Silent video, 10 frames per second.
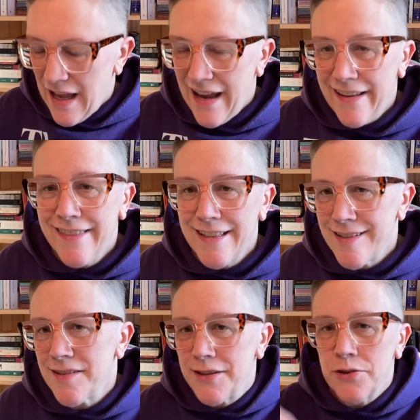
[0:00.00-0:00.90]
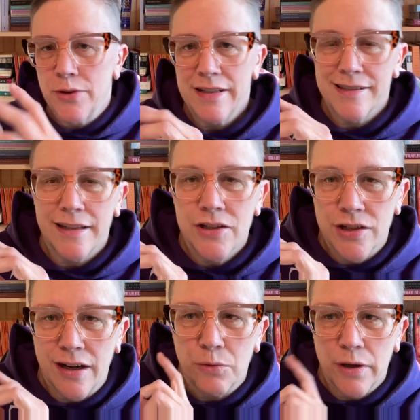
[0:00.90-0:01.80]
And this is the translation
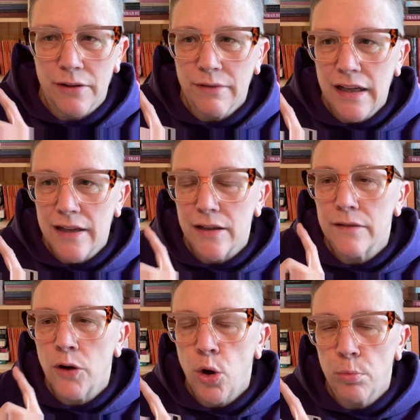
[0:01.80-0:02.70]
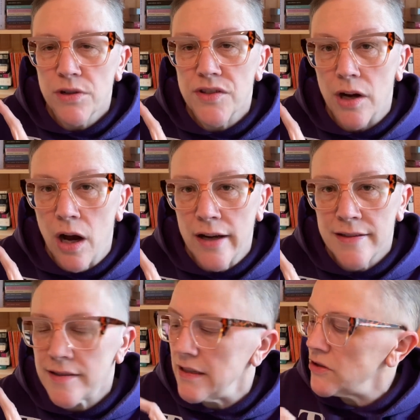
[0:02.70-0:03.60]
I want to read of Homer's The Odyssey,